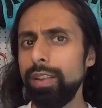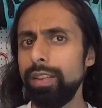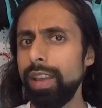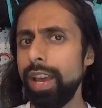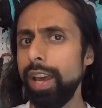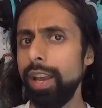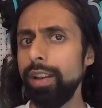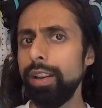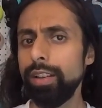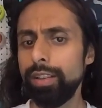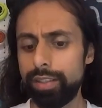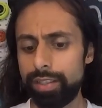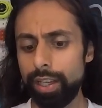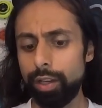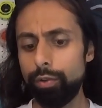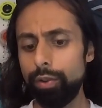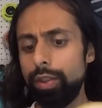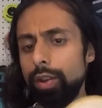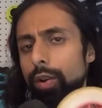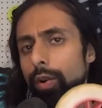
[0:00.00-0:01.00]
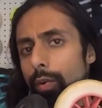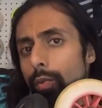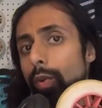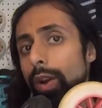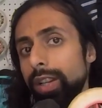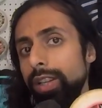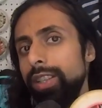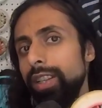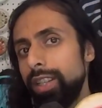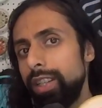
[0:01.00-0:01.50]
then stick with the
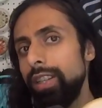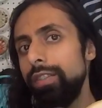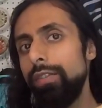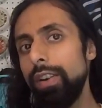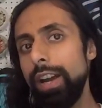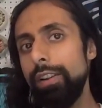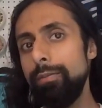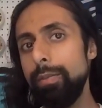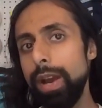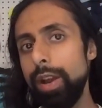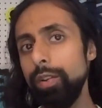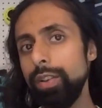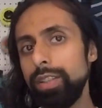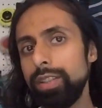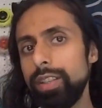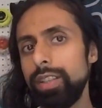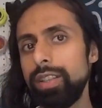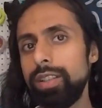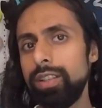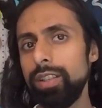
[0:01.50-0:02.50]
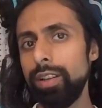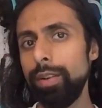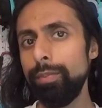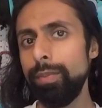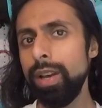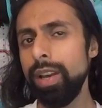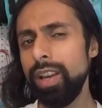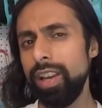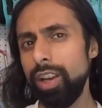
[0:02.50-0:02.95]
165 mounting system.